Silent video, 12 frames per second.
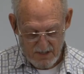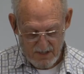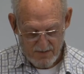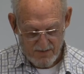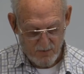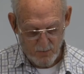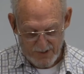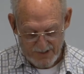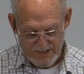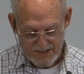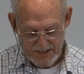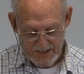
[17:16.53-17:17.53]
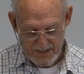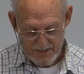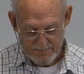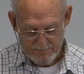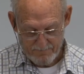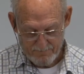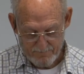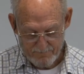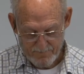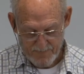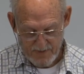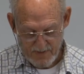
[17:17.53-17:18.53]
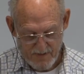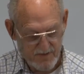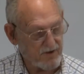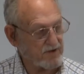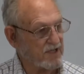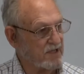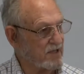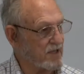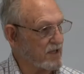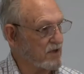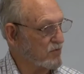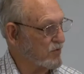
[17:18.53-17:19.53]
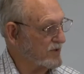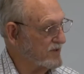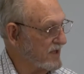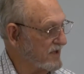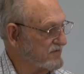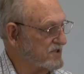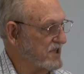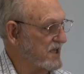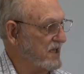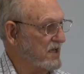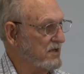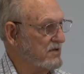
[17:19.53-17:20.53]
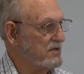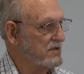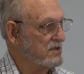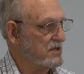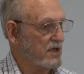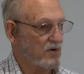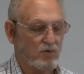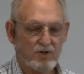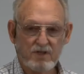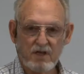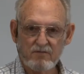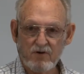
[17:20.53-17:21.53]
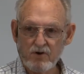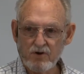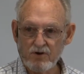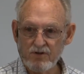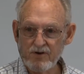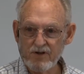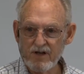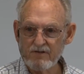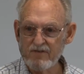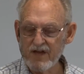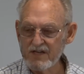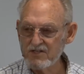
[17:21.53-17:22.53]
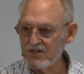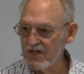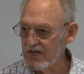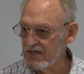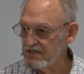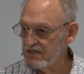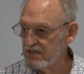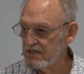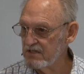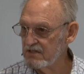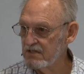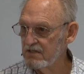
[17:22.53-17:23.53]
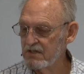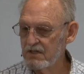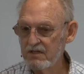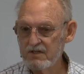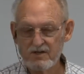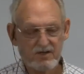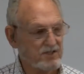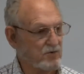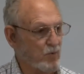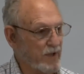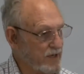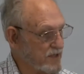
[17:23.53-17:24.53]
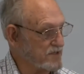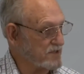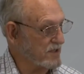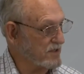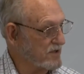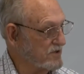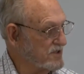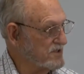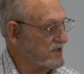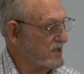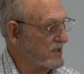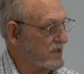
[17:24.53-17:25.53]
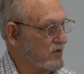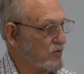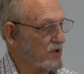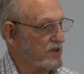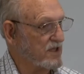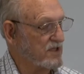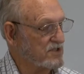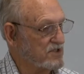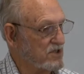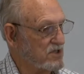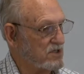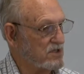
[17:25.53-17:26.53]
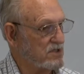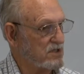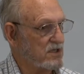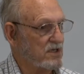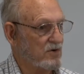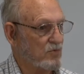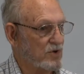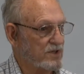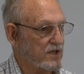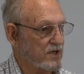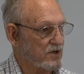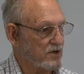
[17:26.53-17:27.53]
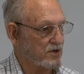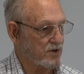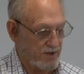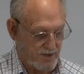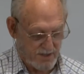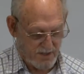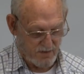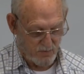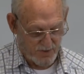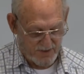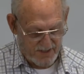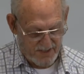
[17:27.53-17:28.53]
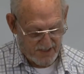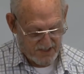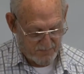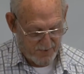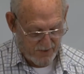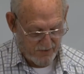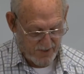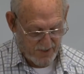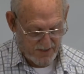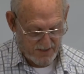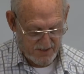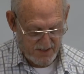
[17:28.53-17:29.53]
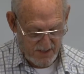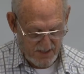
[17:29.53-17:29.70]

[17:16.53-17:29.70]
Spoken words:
They're witnessing. They're telling what they have seen and what they have heard. They're not evangelizing. They're just witnessing. They're just telling what they saw and what they heard, what they experienced.